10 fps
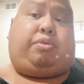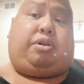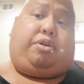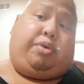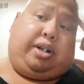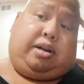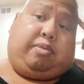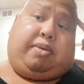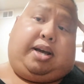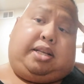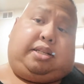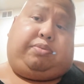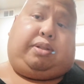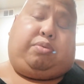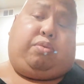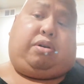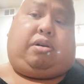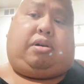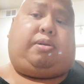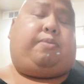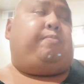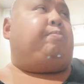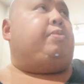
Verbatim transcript: we're grilling our minds that we have to work hard.